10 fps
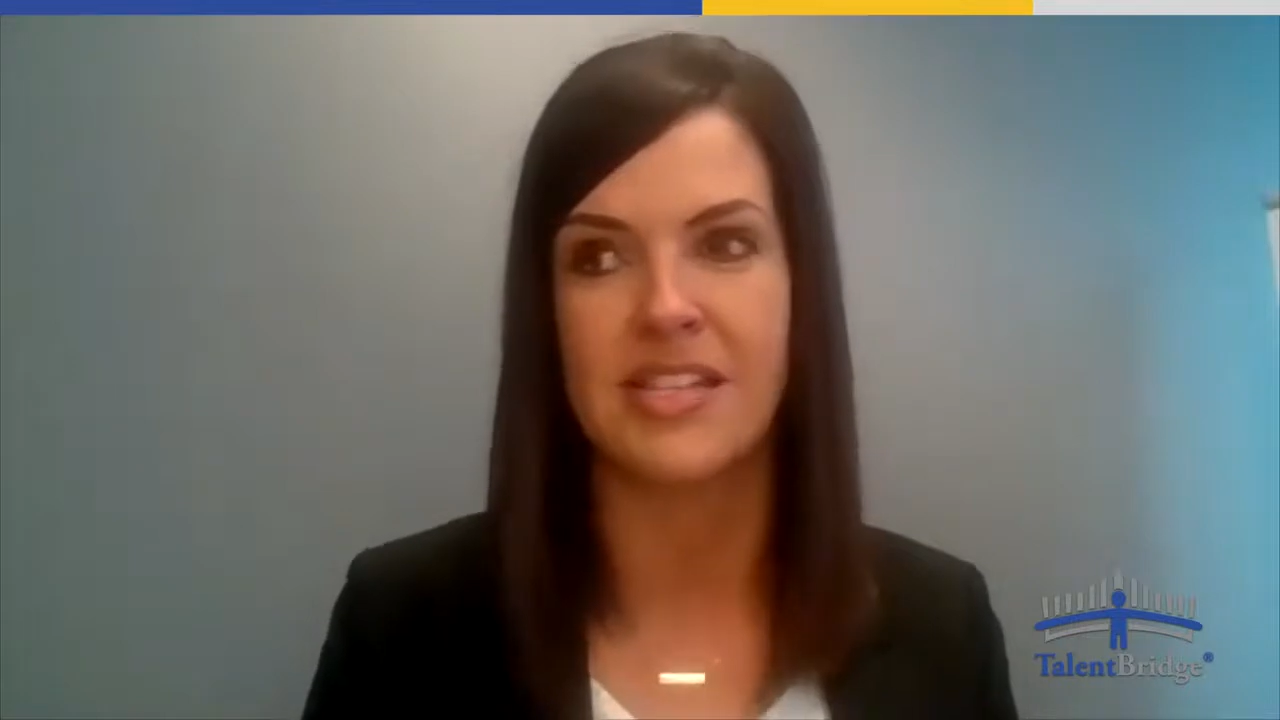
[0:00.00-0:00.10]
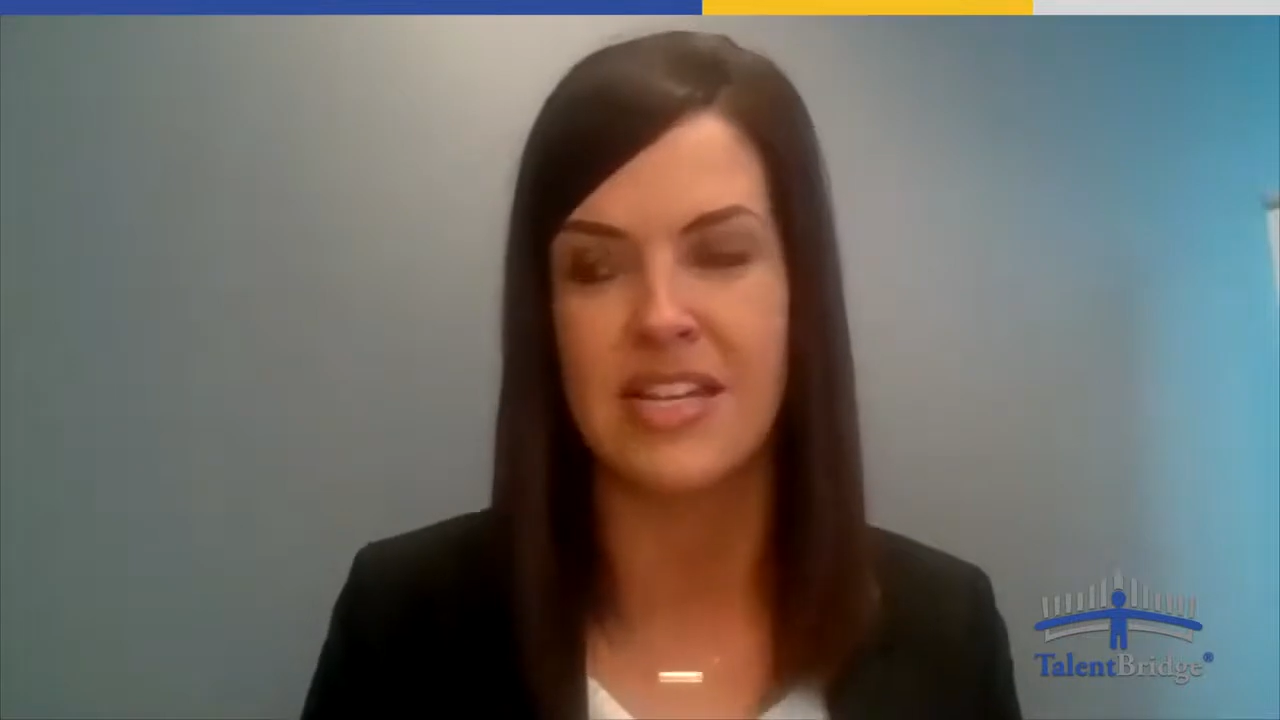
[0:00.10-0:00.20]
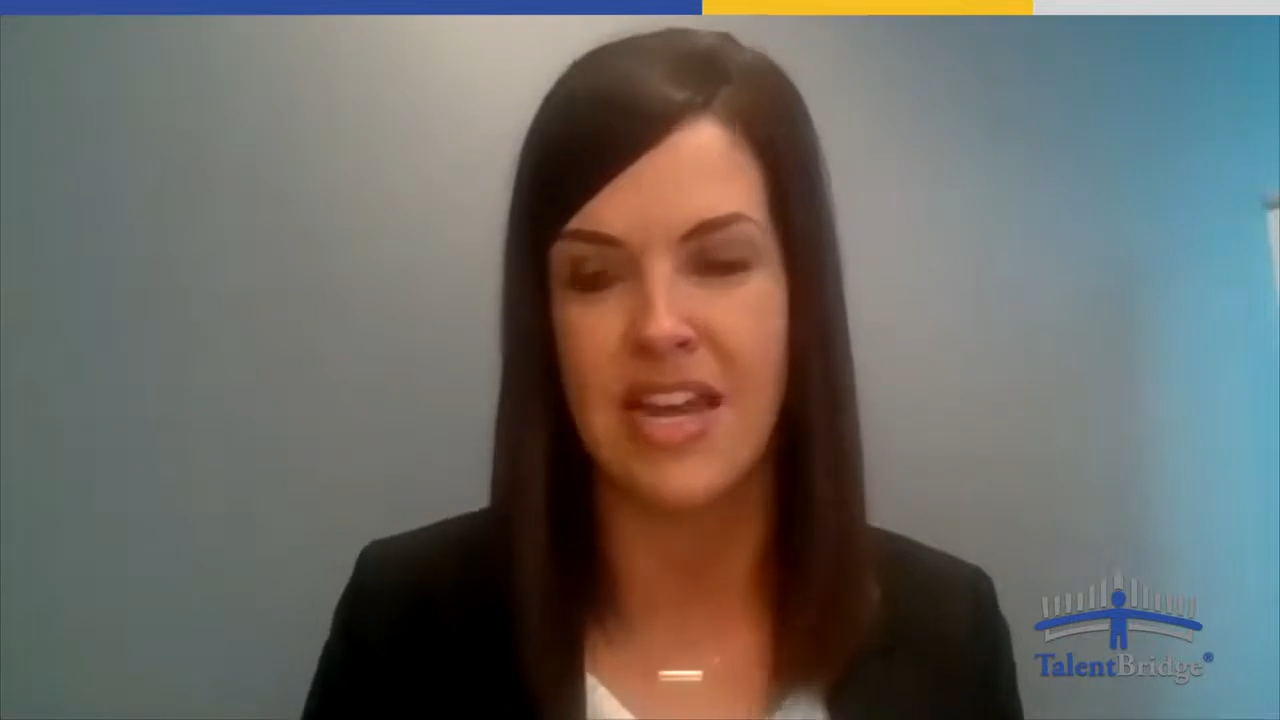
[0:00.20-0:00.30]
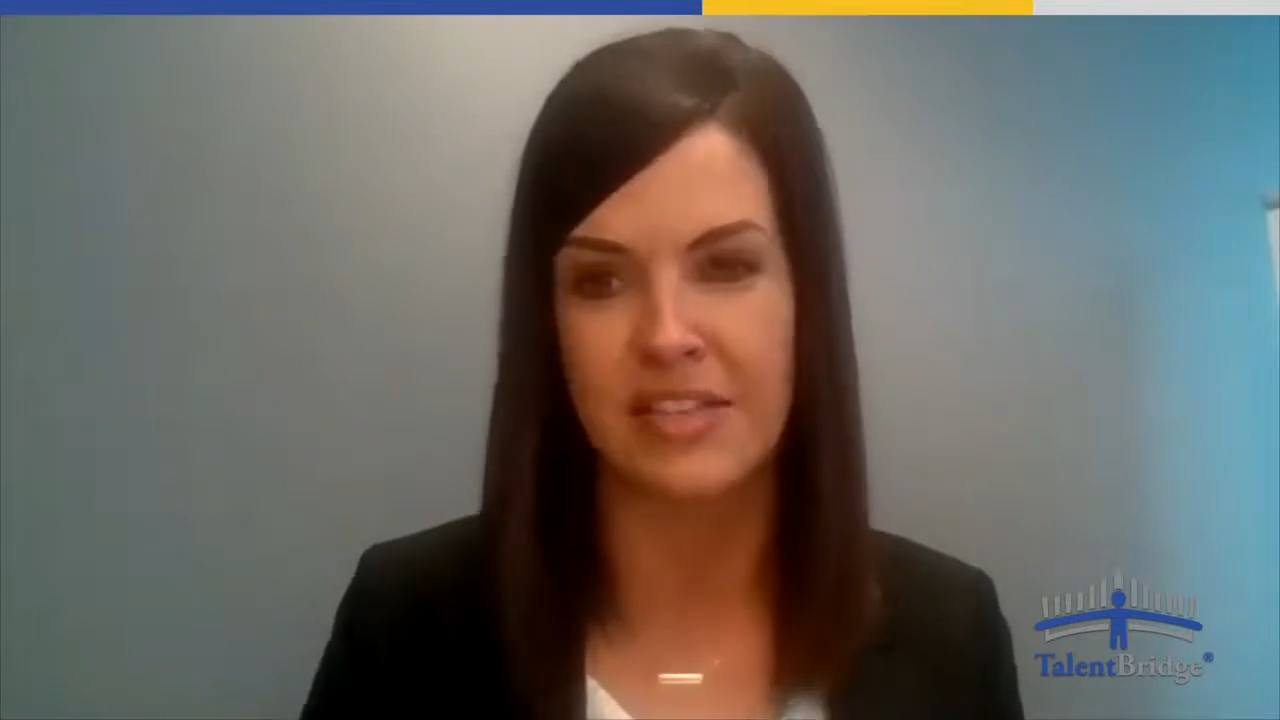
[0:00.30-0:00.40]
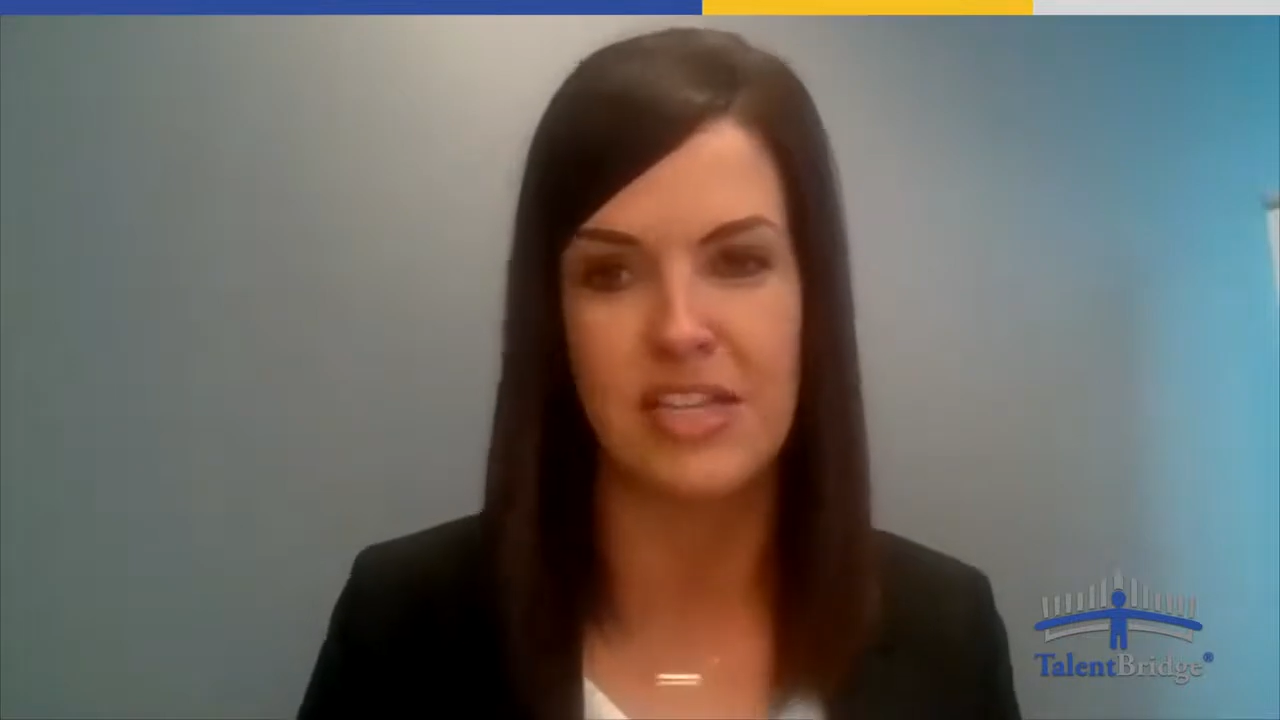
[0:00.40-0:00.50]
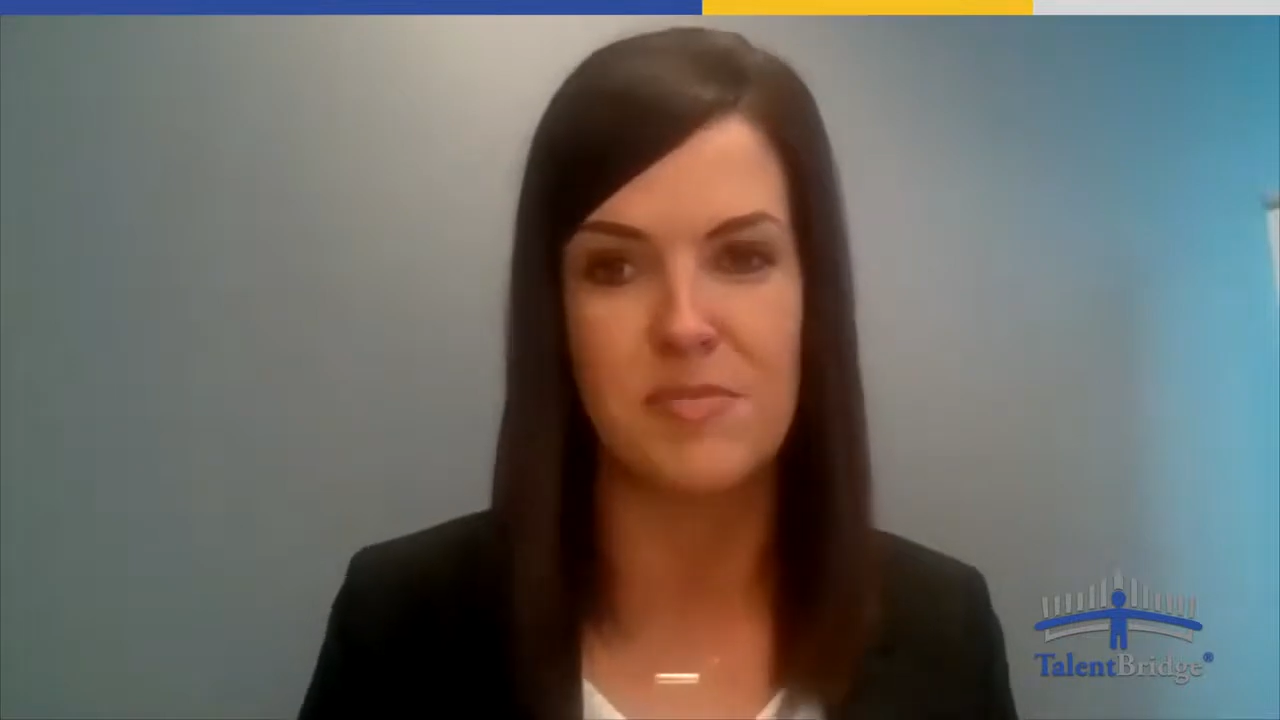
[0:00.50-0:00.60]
connecting